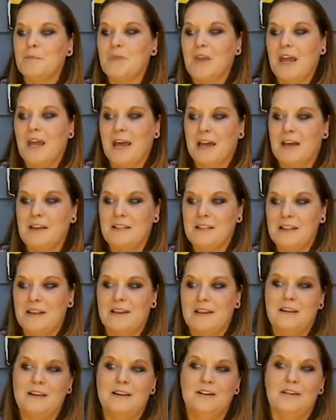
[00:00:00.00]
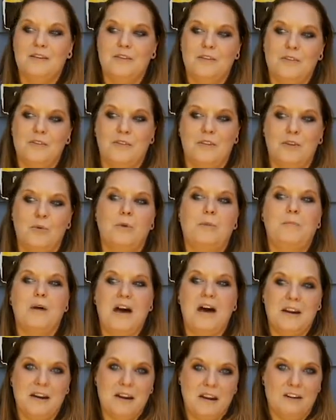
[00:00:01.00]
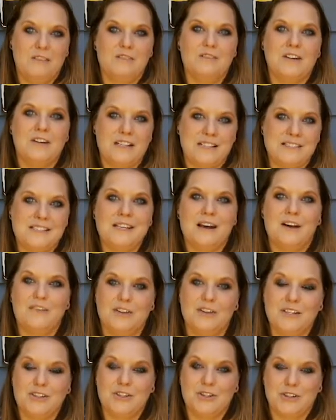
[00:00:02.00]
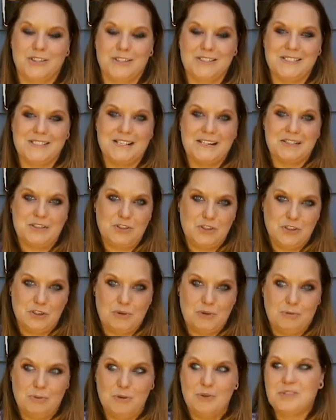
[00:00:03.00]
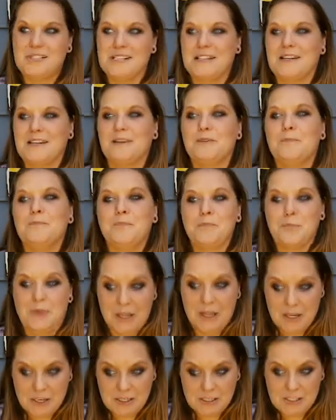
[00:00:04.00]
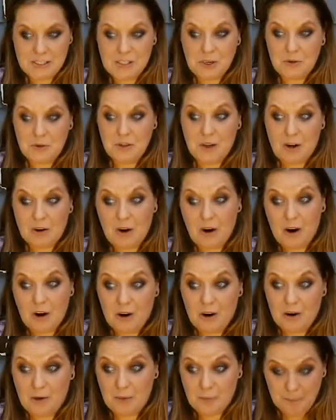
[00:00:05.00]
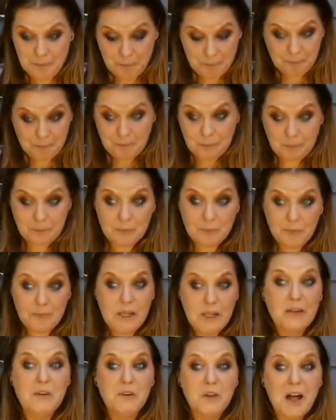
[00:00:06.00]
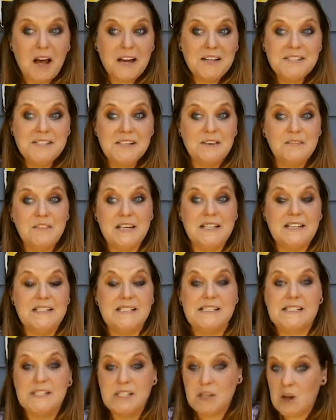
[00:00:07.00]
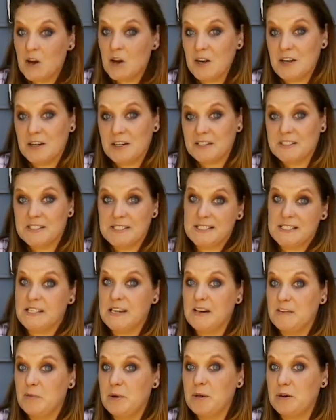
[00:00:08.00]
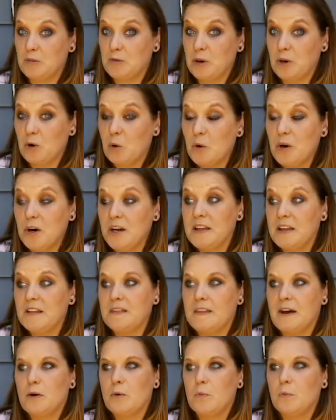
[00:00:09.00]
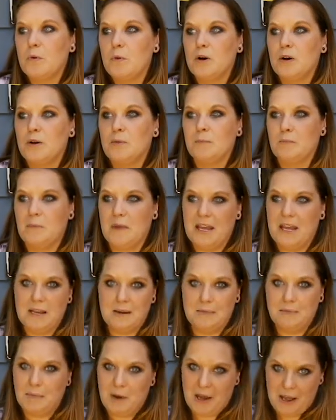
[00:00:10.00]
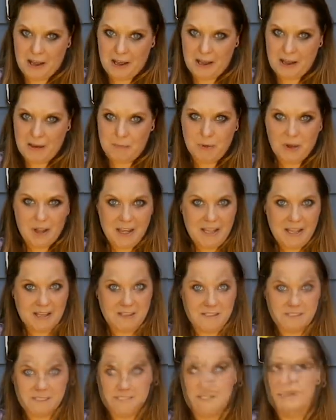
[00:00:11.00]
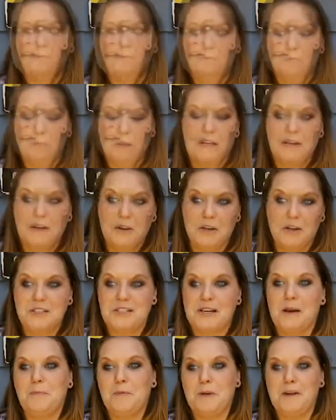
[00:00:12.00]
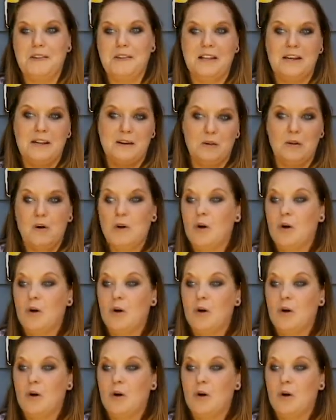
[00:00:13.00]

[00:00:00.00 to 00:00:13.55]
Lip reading: and then the repetitiveness of it turns into music. So there are lots of these songs that have been recorded that were made by plants being hooked up, and then